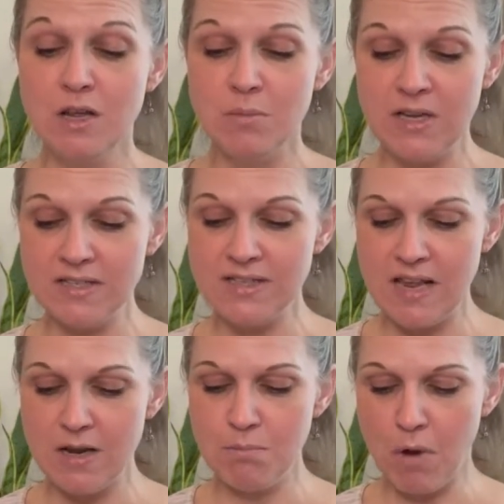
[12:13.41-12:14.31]
because they
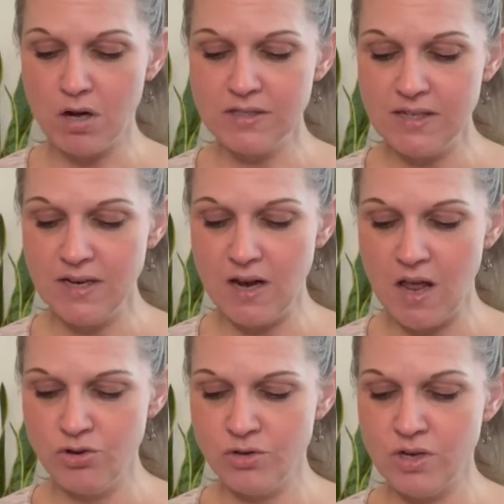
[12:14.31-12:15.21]
had marked it at
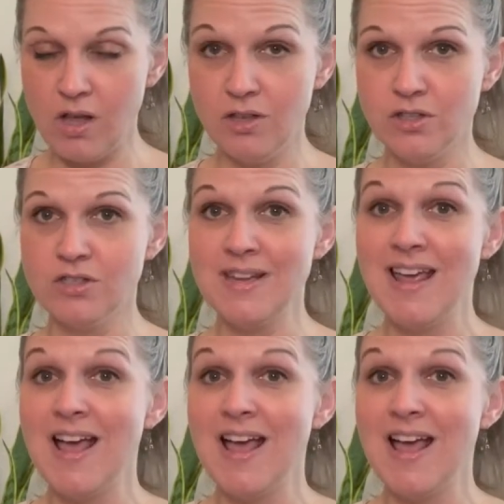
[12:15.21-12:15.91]
$100.